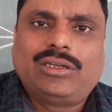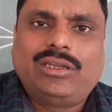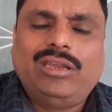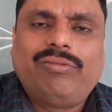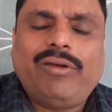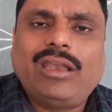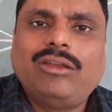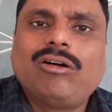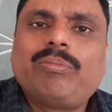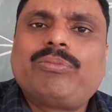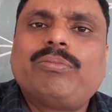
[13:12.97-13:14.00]
If any
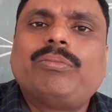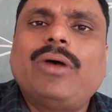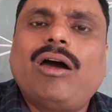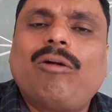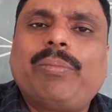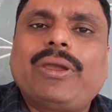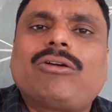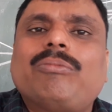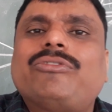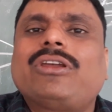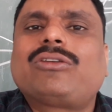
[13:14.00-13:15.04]
opaque
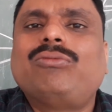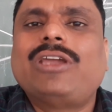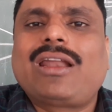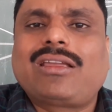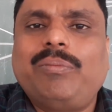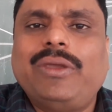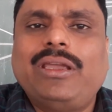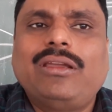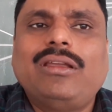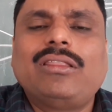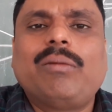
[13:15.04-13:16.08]
object we are
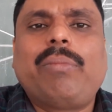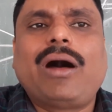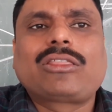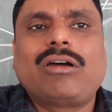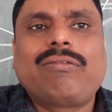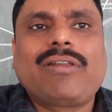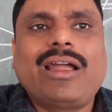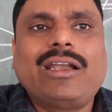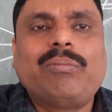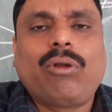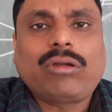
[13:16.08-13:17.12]
keeping in the path of
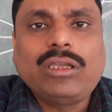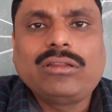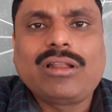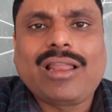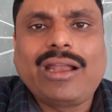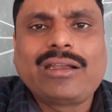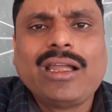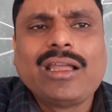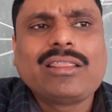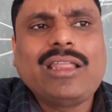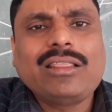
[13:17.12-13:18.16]
light, blocking the
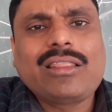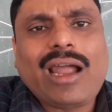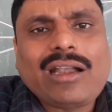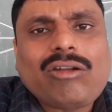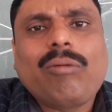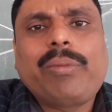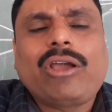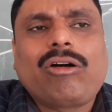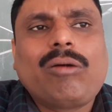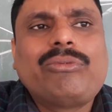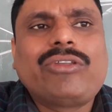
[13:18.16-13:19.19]
light, then that opaque
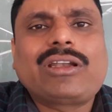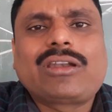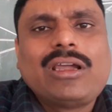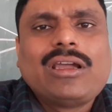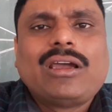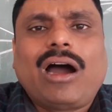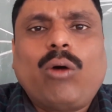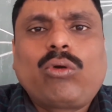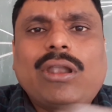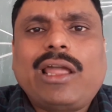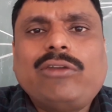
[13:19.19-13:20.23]
object
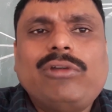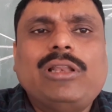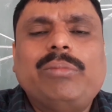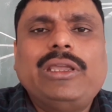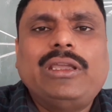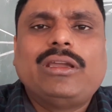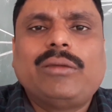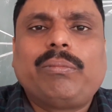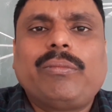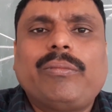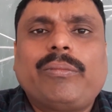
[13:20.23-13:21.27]
outline will be
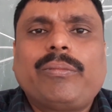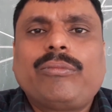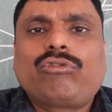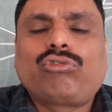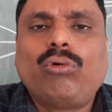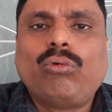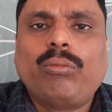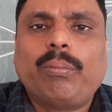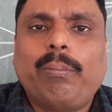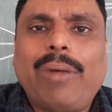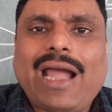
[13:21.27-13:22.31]

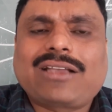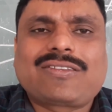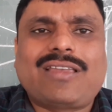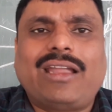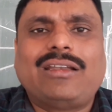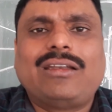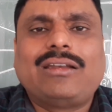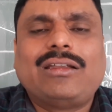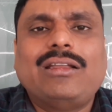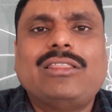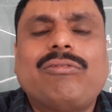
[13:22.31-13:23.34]
shown backside
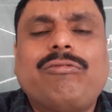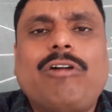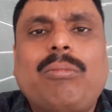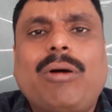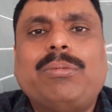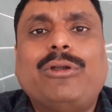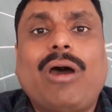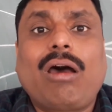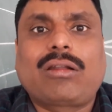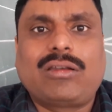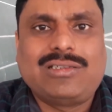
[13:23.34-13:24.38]
in the form of
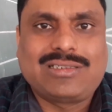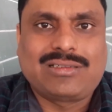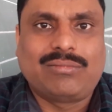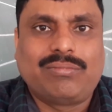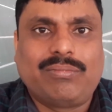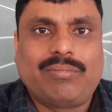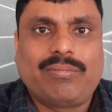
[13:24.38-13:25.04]
dark region.